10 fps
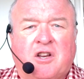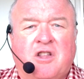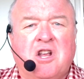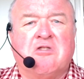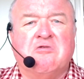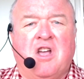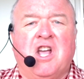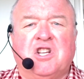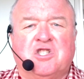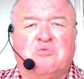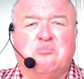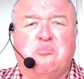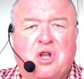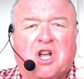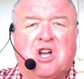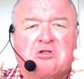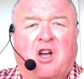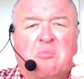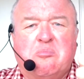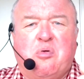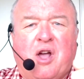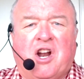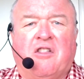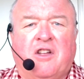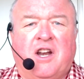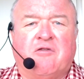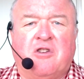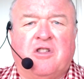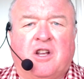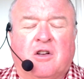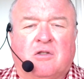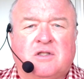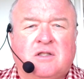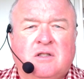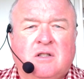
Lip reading: think theirs is bigger and better than everything else.